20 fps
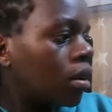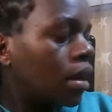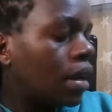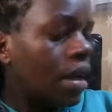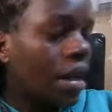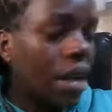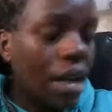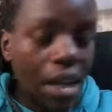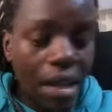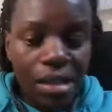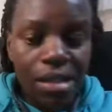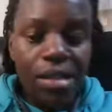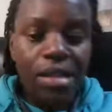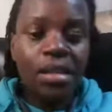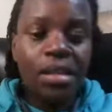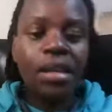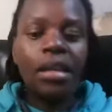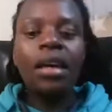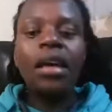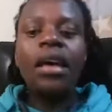
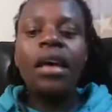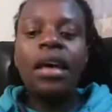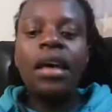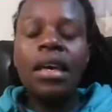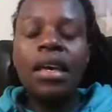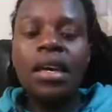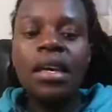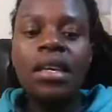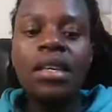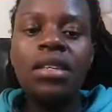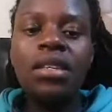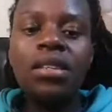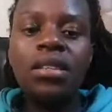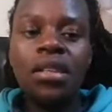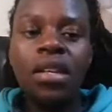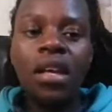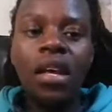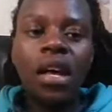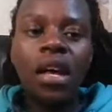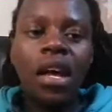needs
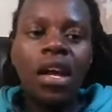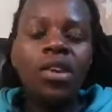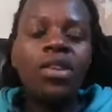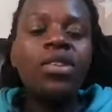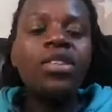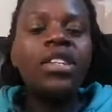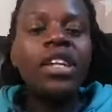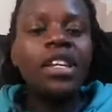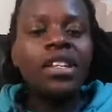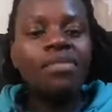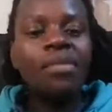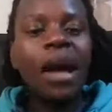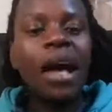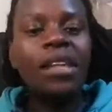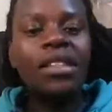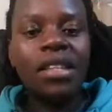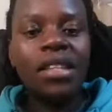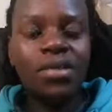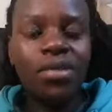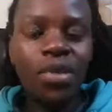is not as
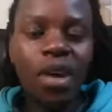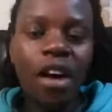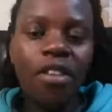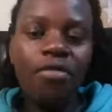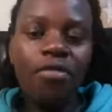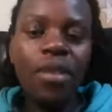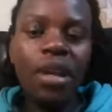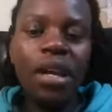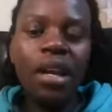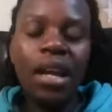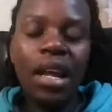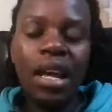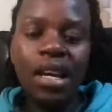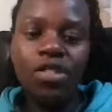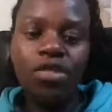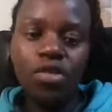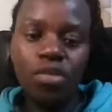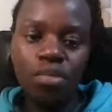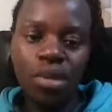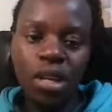much as we have been led
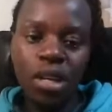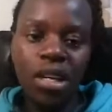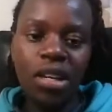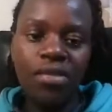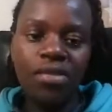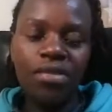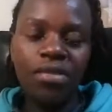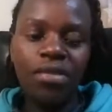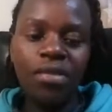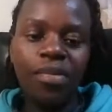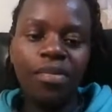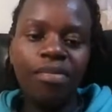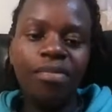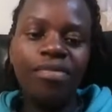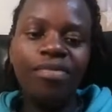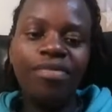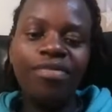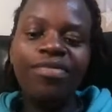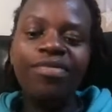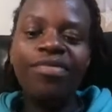to believe.
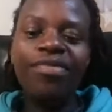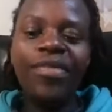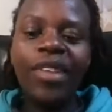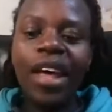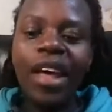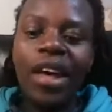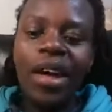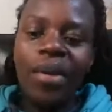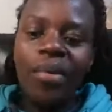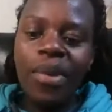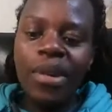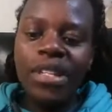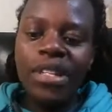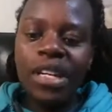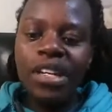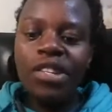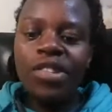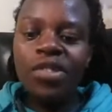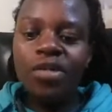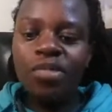We
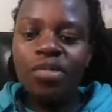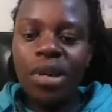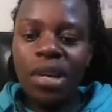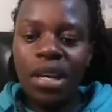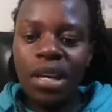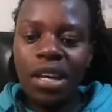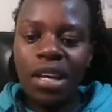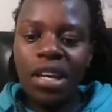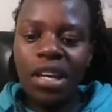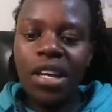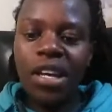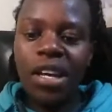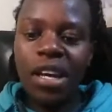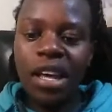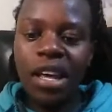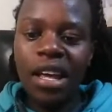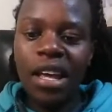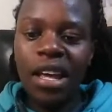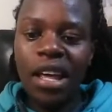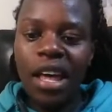tend to
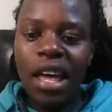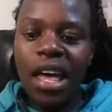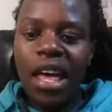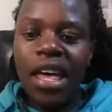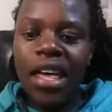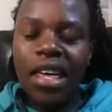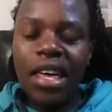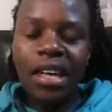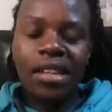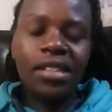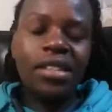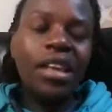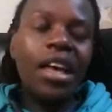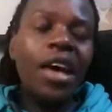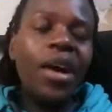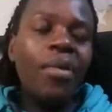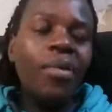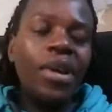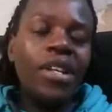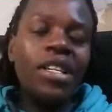be, yes,
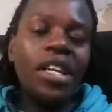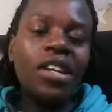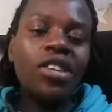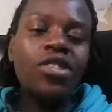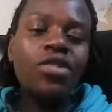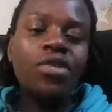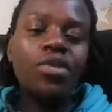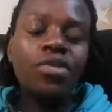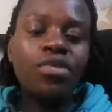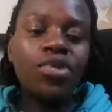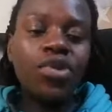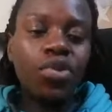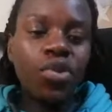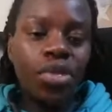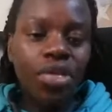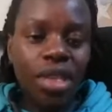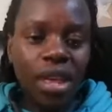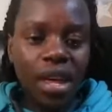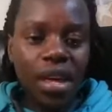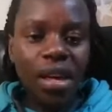we tend to
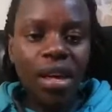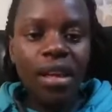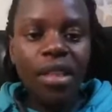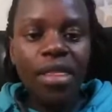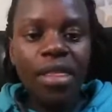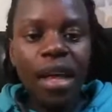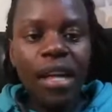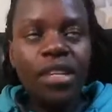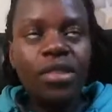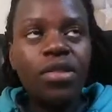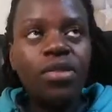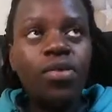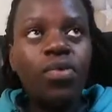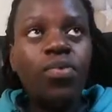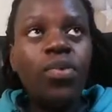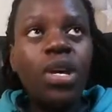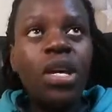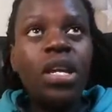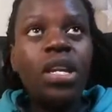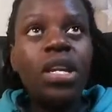think that
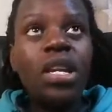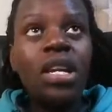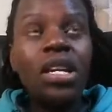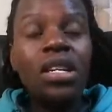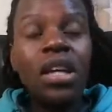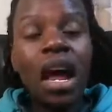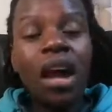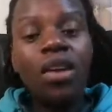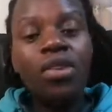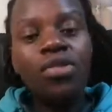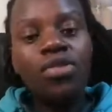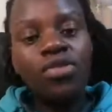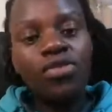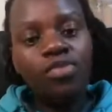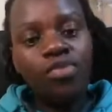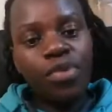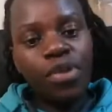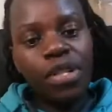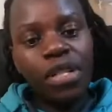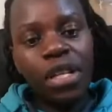we need a lot
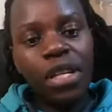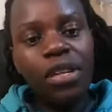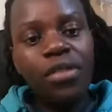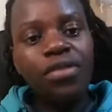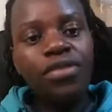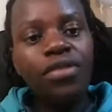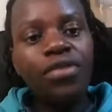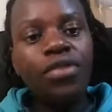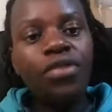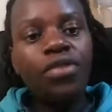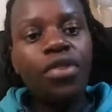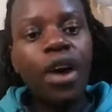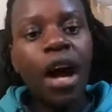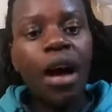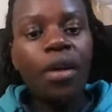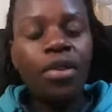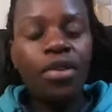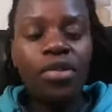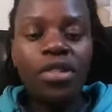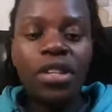of protein for,
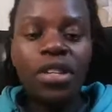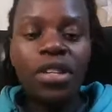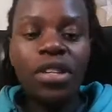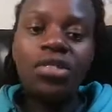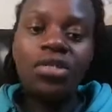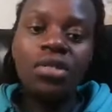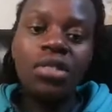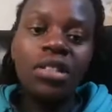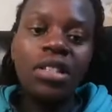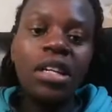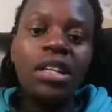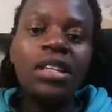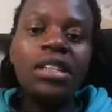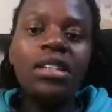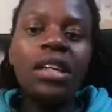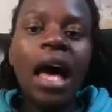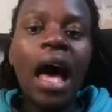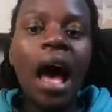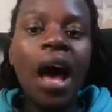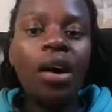because our
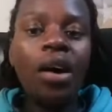children are